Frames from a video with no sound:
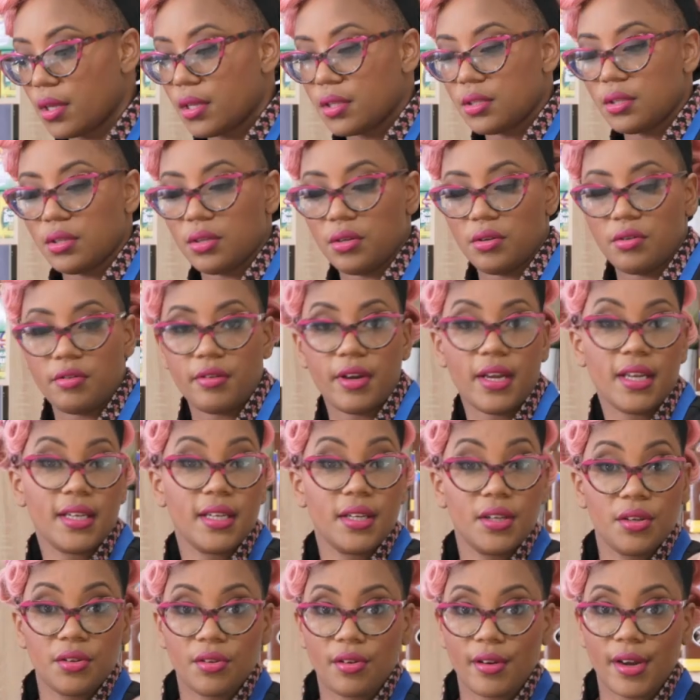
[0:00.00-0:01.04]
So you grate
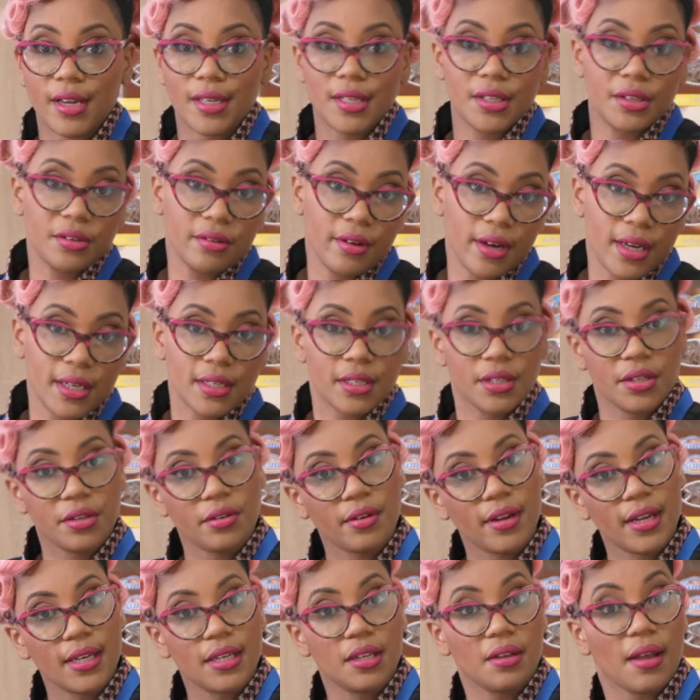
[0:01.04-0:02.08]
and you grate and you grate and you
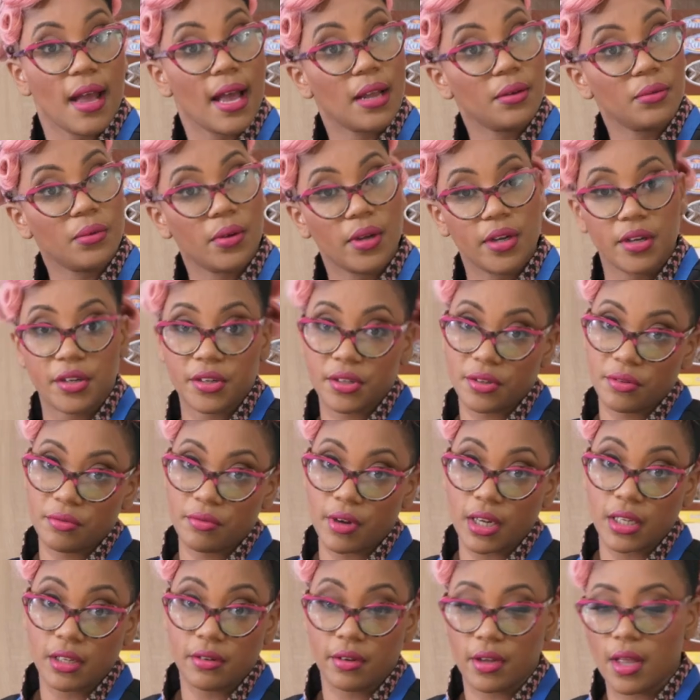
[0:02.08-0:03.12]
grate and you add water and you
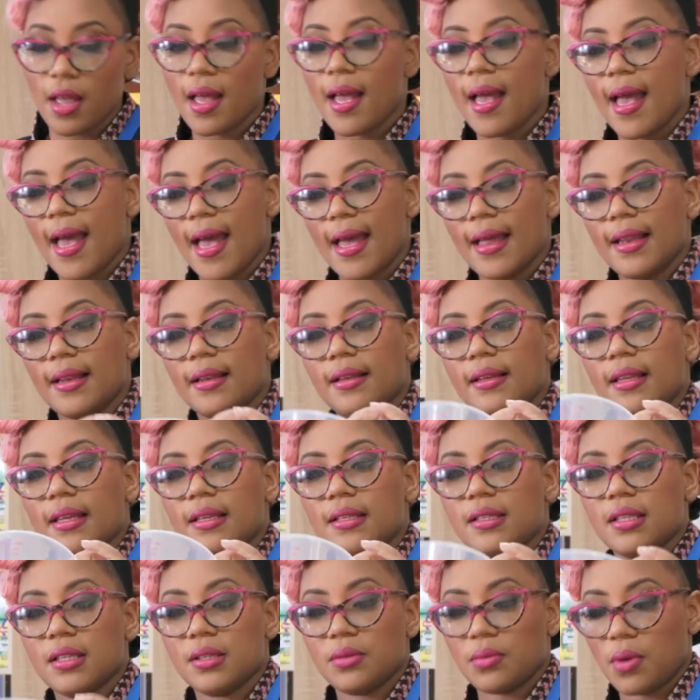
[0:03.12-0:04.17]
run it, and
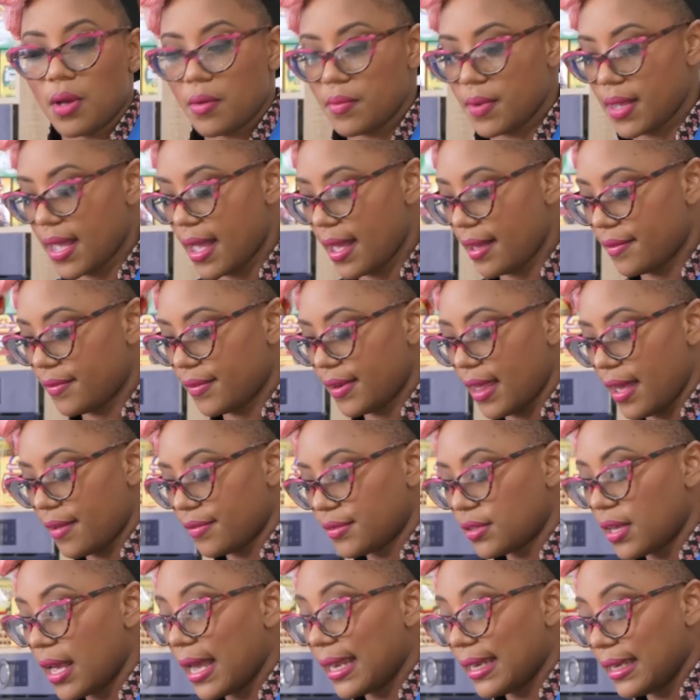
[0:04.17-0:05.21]
this is what we have left.
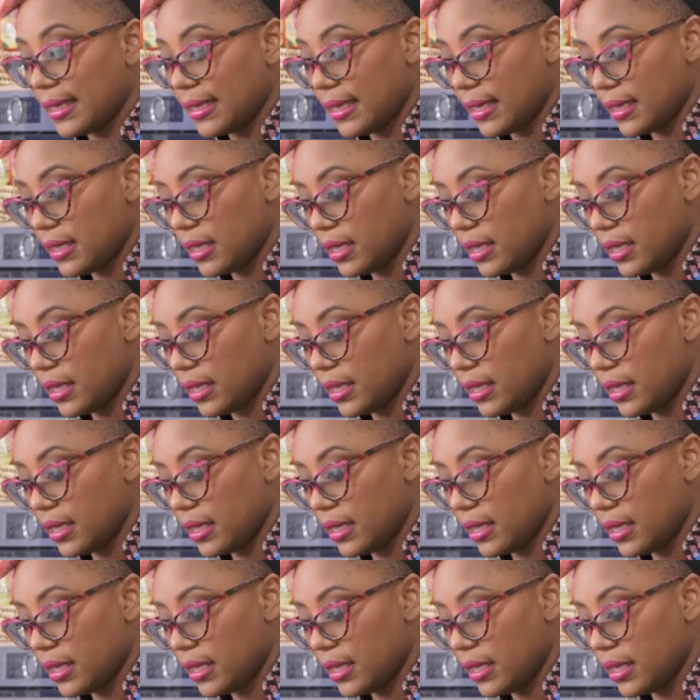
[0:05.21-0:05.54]
So, and I did